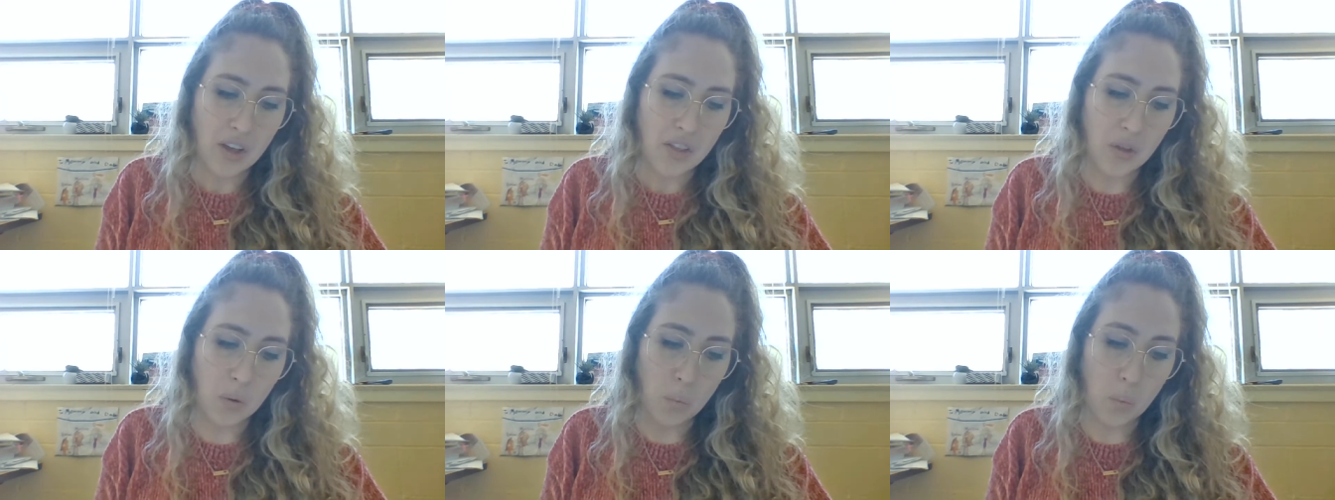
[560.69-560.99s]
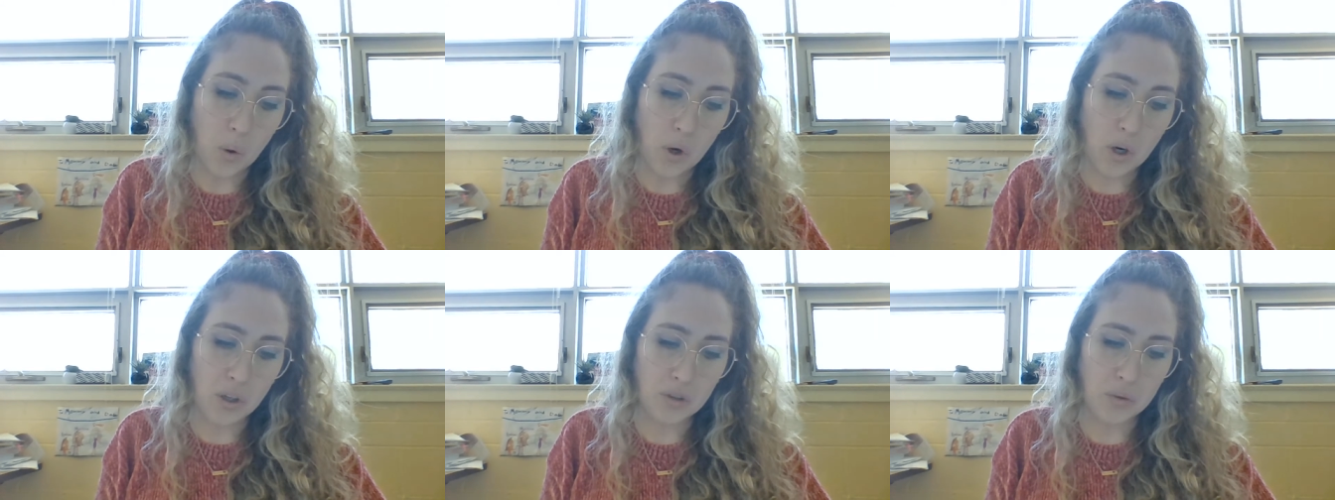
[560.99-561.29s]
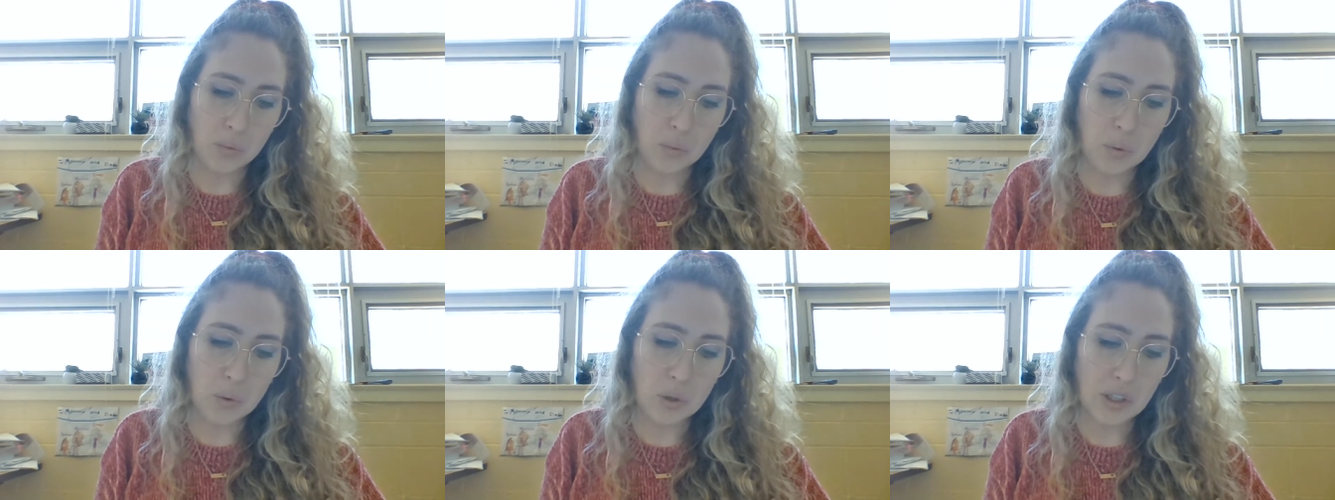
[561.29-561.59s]
The
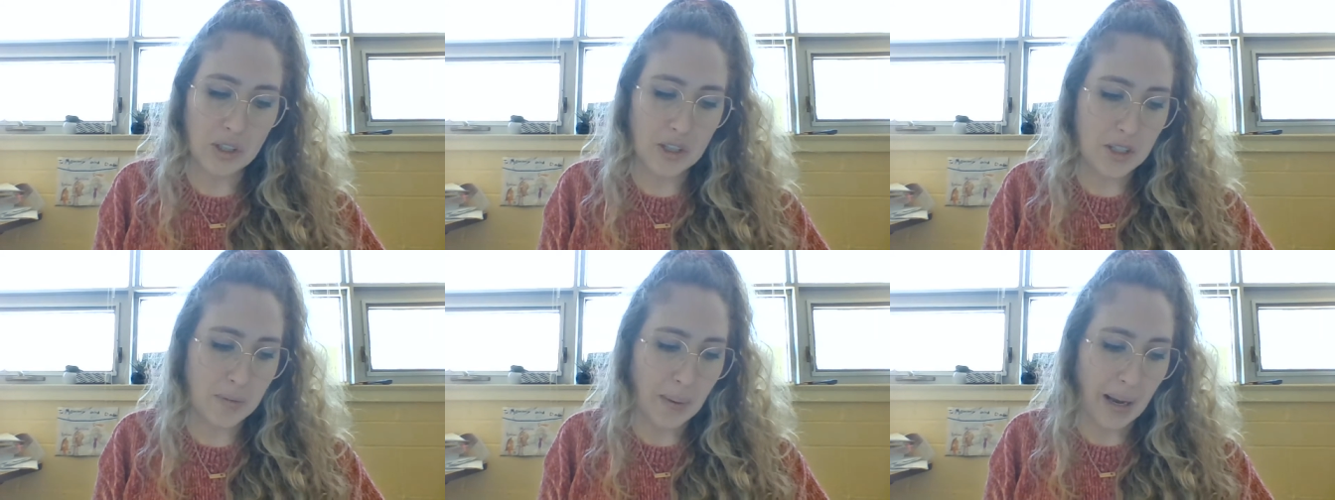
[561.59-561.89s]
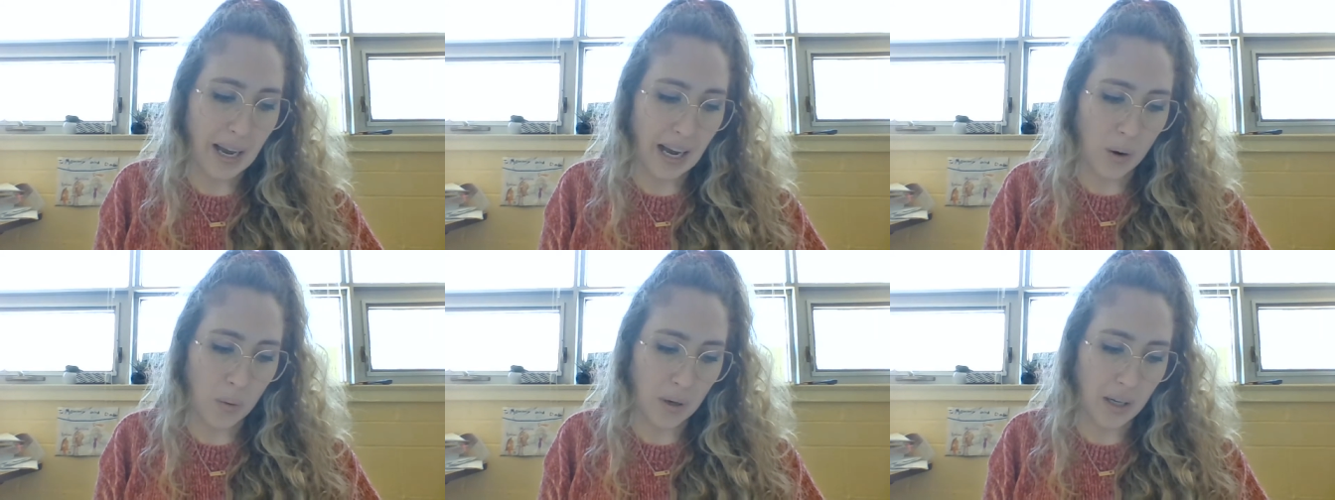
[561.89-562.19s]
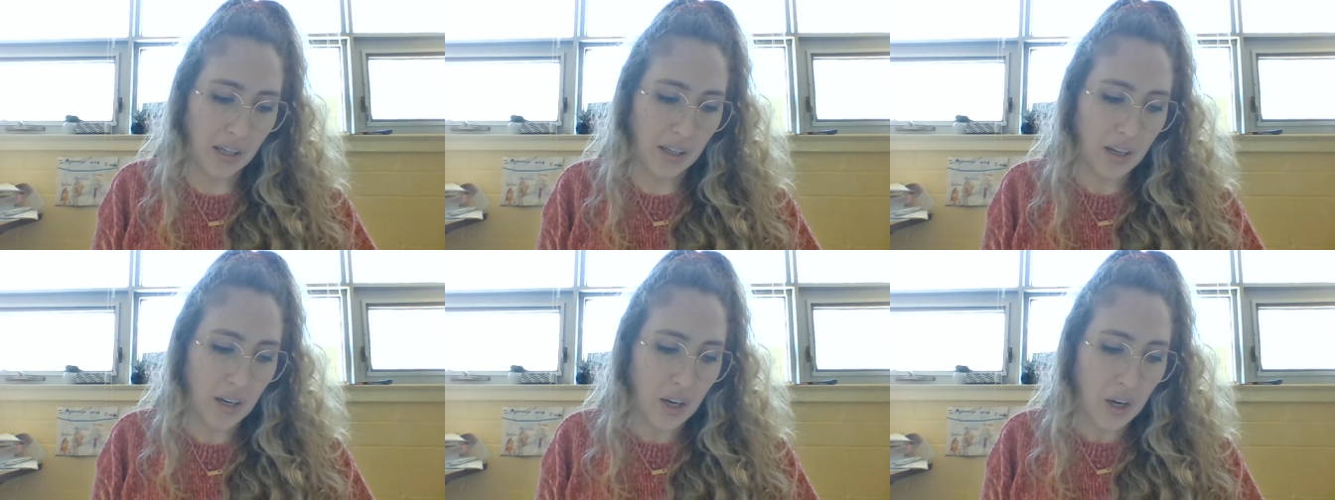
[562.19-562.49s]
world ruler's
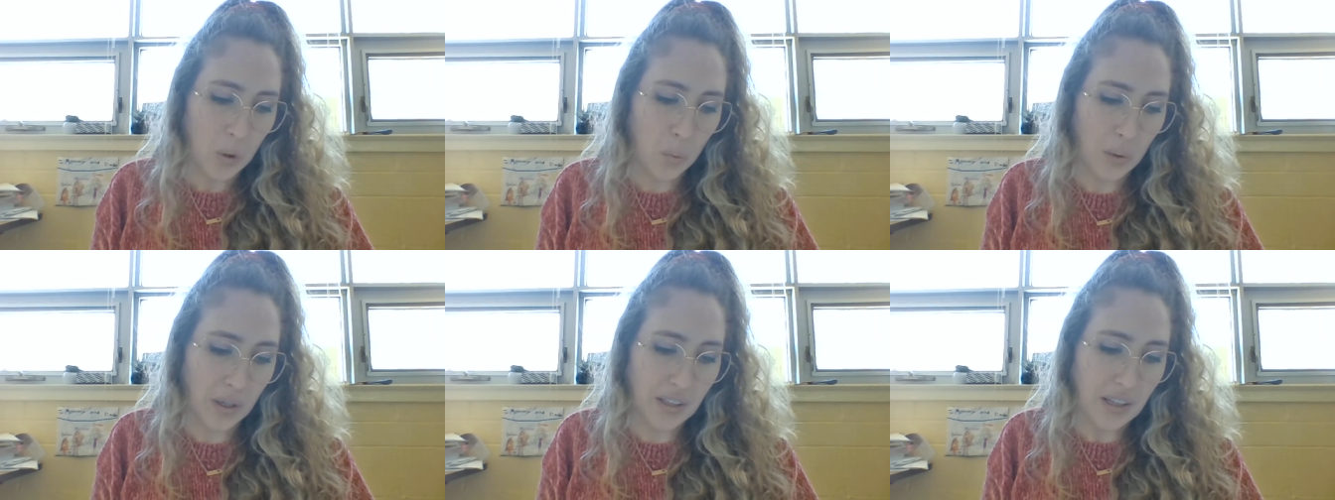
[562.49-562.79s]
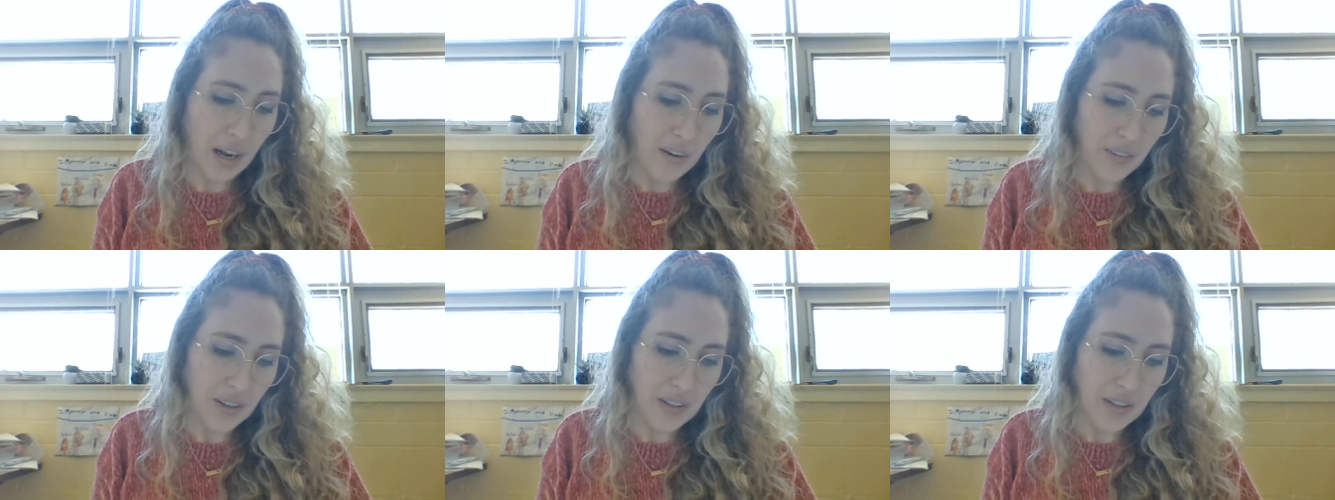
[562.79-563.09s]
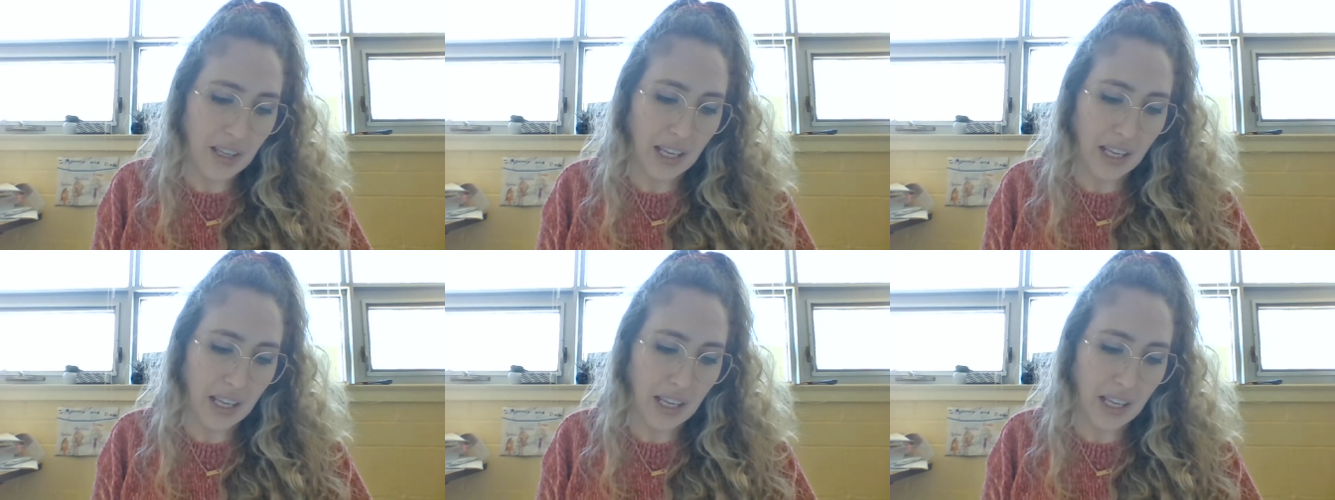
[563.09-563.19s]
power would govern